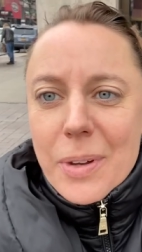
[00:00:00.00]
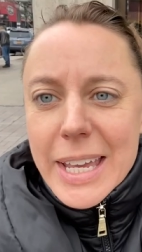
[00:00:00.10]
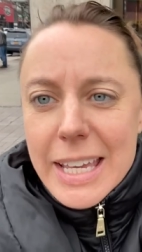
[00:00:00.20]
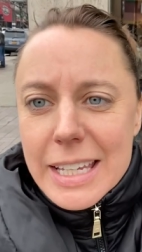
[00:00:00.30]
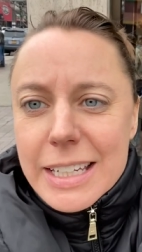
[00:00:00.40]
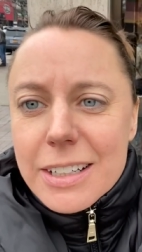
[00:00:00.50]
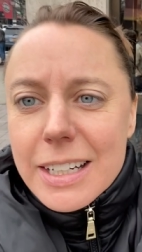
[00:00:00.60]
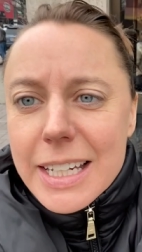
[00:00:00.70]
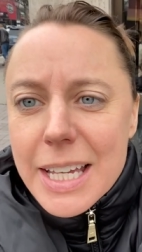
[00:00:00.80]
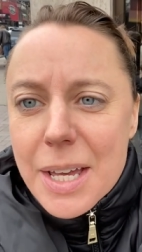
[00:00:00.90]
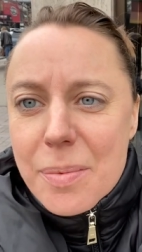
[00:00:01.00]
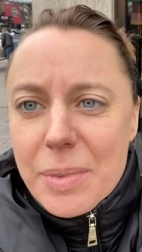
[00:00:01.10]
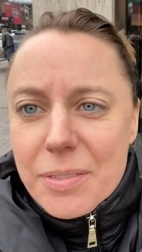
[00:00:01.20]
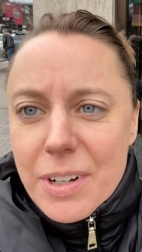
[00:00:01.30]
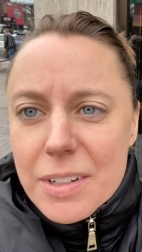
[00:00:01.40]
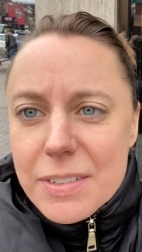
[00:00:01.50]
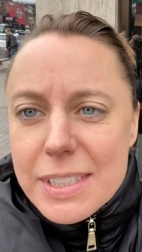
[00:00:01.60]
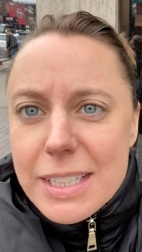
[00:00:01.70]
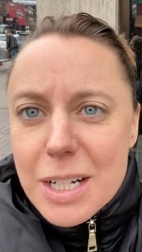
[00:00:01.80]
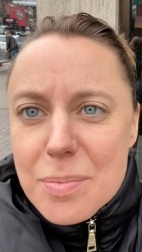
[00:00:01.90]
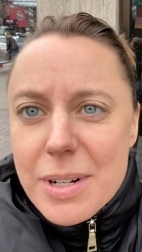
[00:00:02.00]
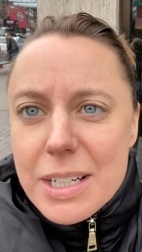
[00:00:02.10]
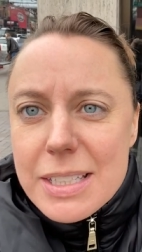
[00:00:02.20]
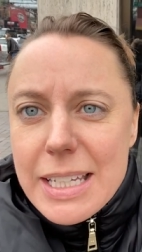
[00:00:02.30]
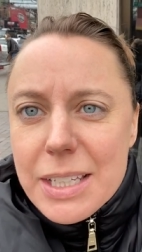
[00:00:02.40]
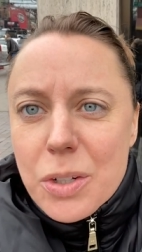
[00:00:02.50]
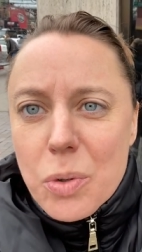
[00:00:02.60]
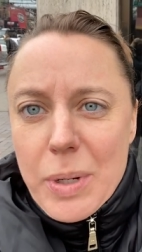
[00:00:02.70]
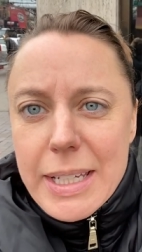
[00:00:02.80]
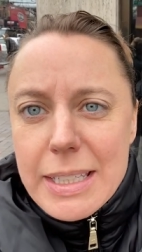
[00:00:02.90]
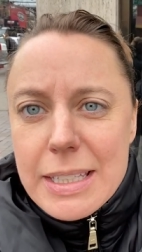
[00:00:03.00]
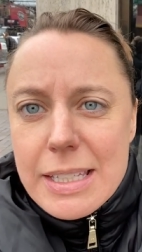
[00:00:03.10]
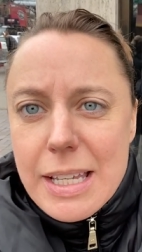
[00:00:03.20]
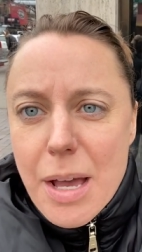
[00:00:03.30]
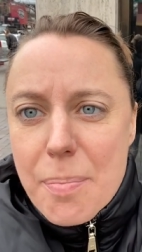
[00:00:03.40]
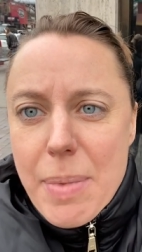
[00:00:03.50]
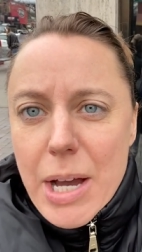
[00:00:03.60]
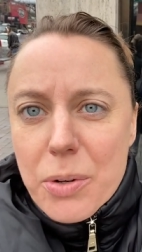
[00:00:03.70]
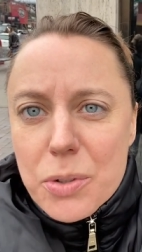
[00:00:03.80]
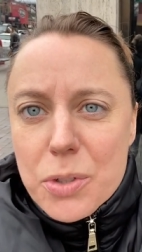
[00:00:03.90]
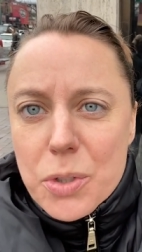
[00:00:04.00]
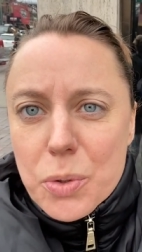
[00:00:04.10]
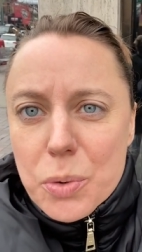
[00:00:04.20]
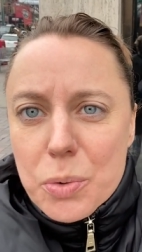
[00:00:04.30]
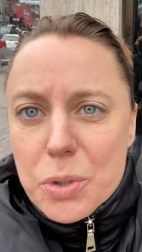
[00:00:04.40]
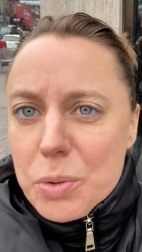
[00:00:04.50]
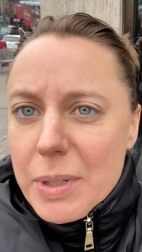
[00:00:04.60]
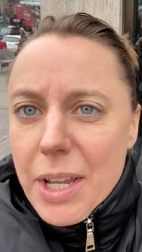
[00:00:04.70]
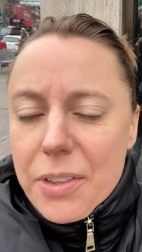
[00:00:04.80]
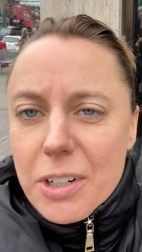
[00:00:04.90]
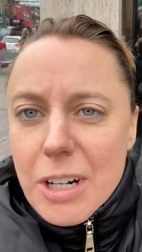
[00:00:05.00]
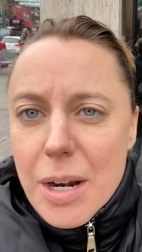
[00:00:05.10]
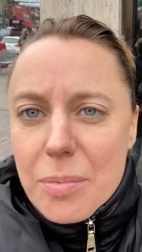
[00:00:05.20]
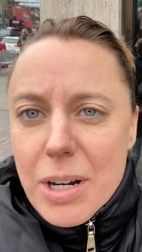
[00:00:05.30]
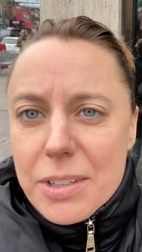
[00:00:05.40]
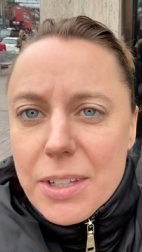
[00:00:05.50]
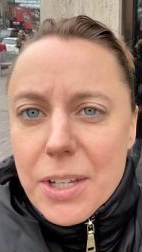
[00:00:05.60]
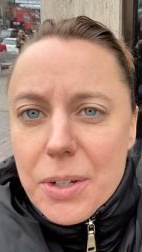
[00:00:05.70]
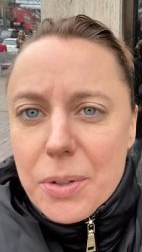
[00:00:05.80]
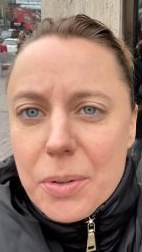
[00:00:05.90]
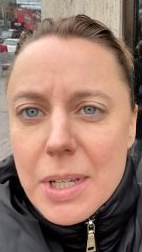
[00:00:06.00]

Okay, here I am in front of the Starbucks in Queens, about to do another crab rescue.